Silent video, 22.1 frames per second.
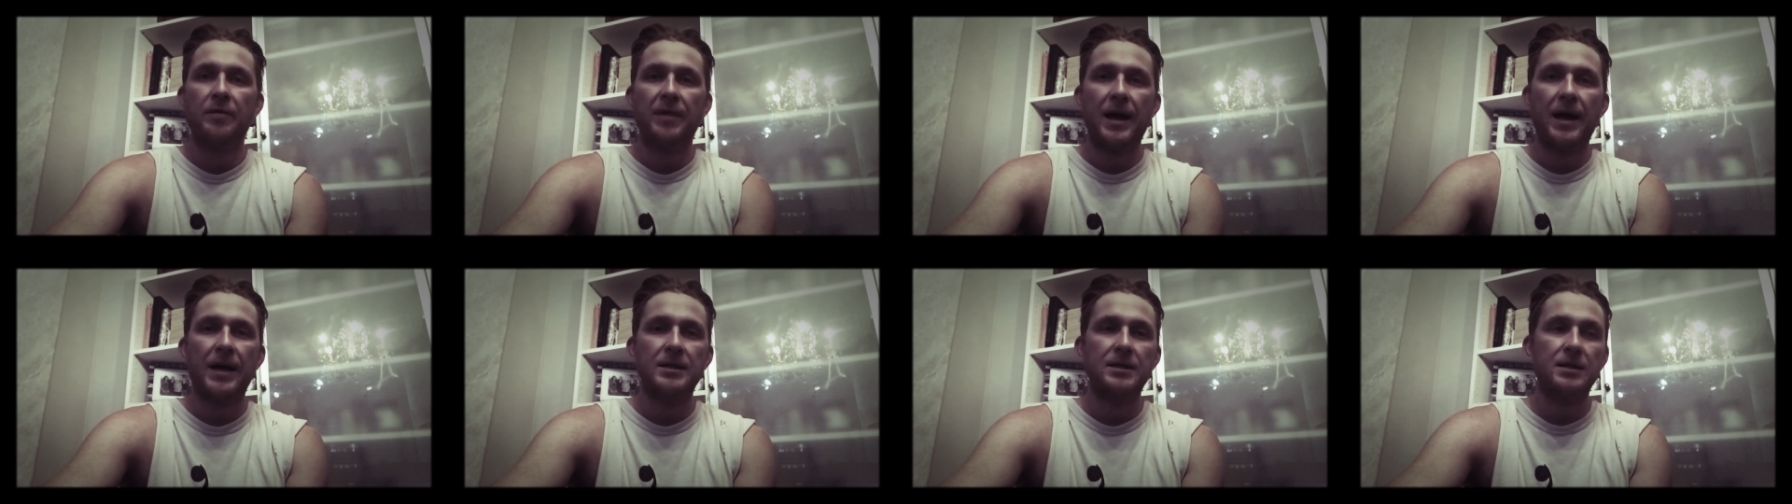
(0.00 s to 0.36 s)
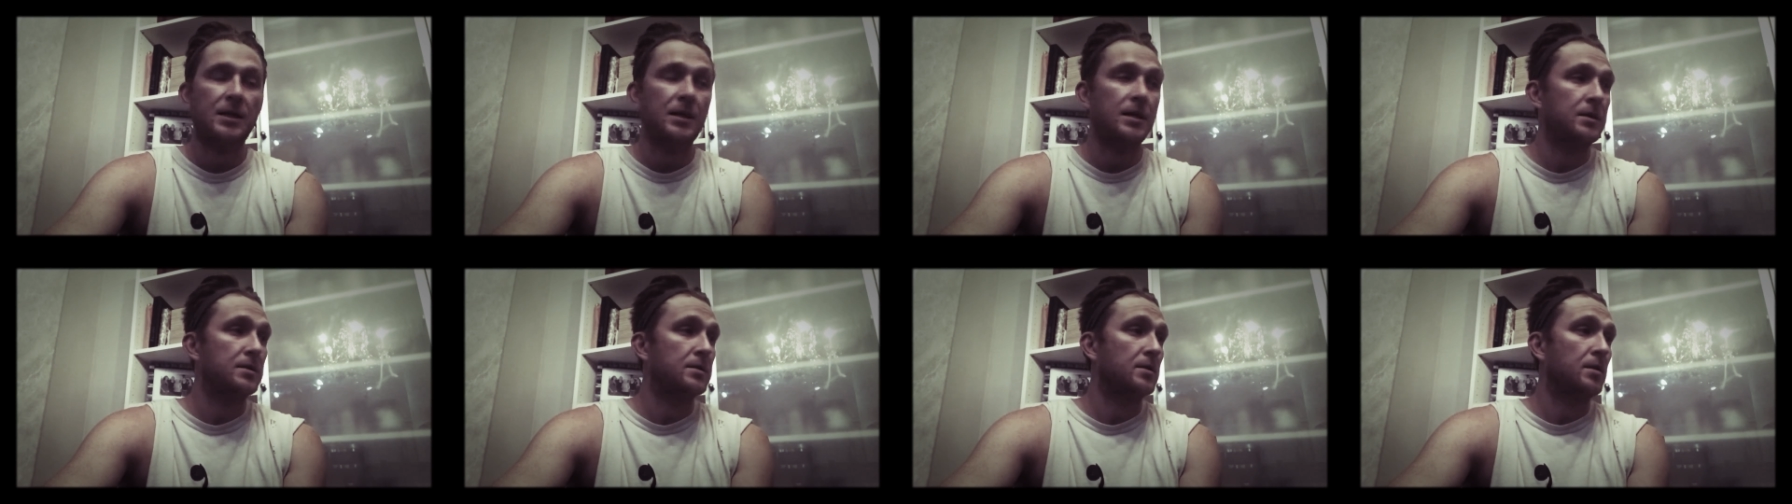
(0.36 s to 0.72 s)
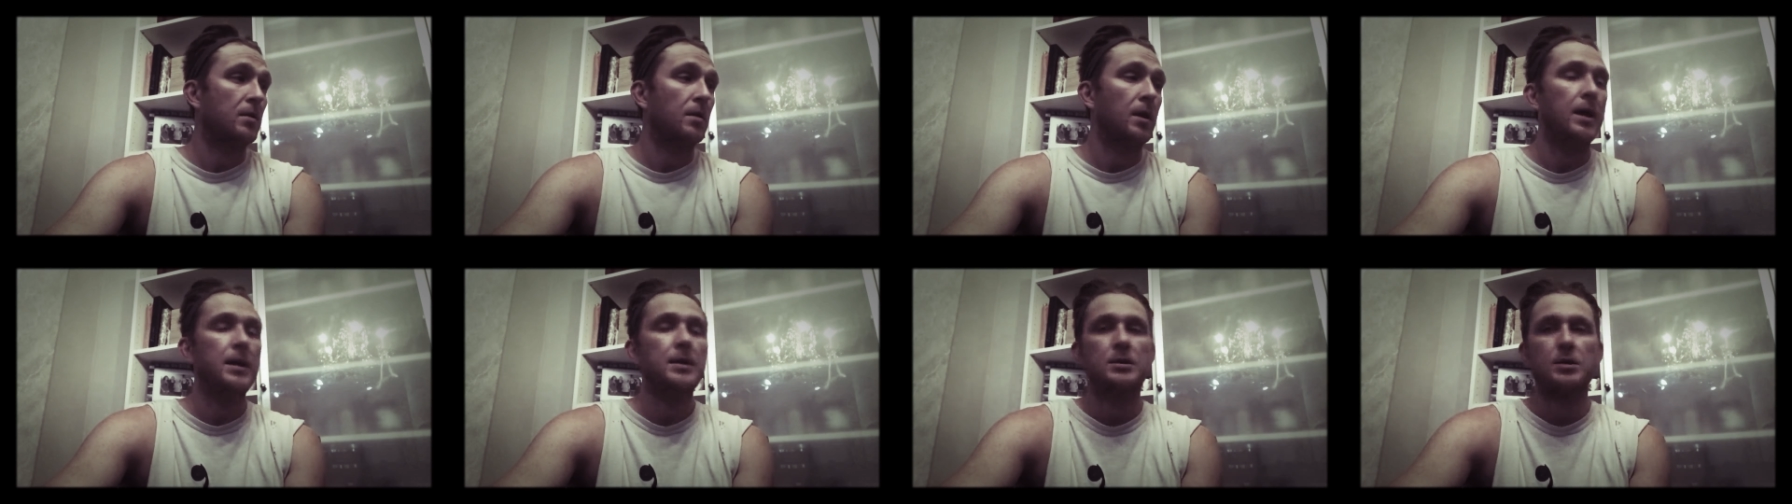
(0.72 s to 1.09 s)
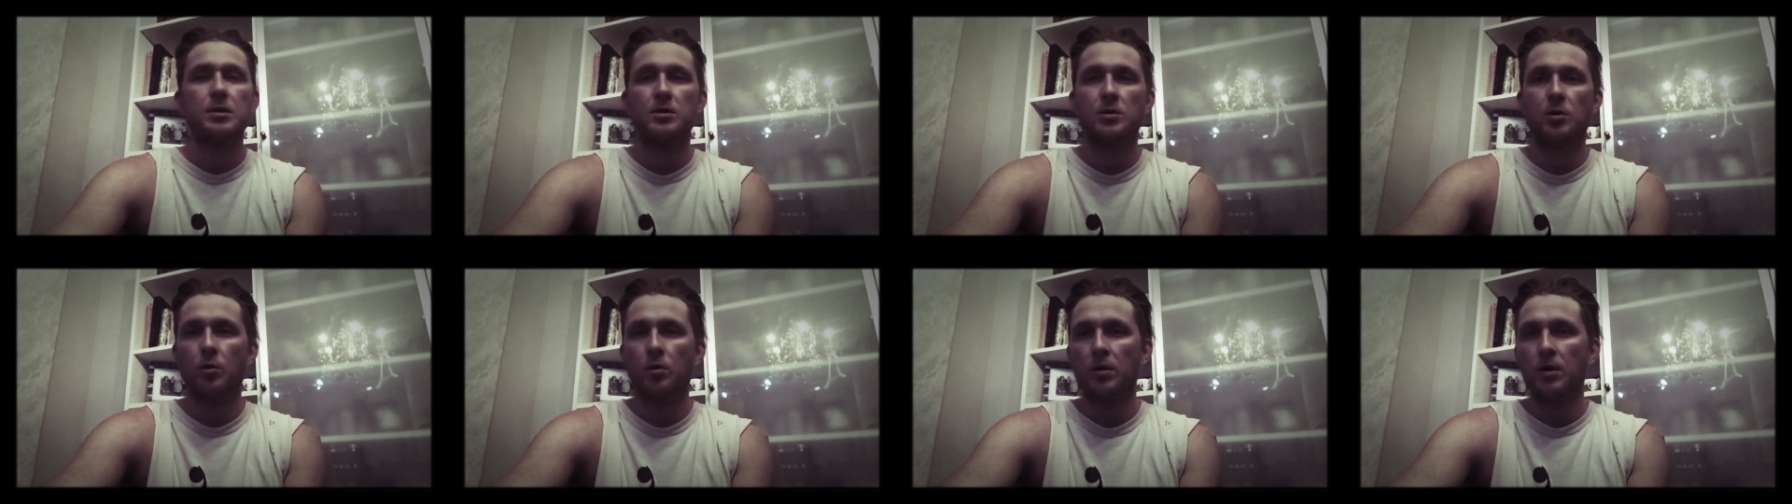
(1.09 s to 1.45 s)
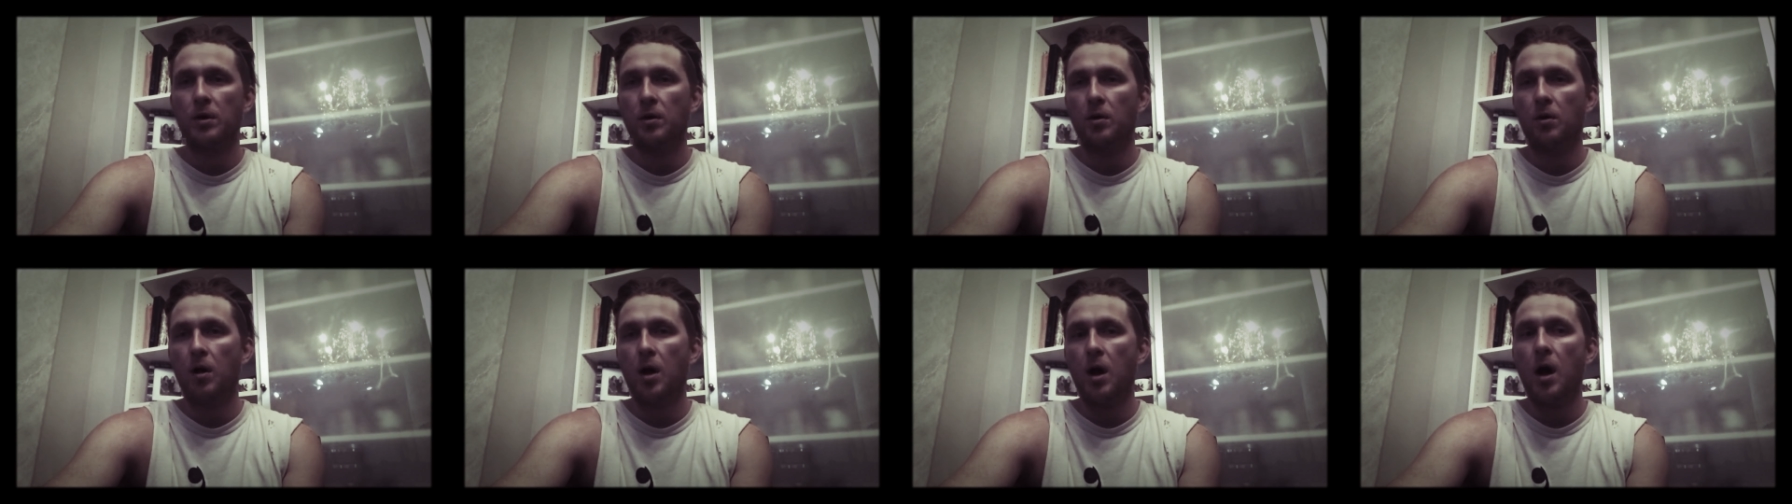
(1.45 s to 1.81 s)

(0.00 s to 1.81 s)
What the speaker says: that is the light tutorial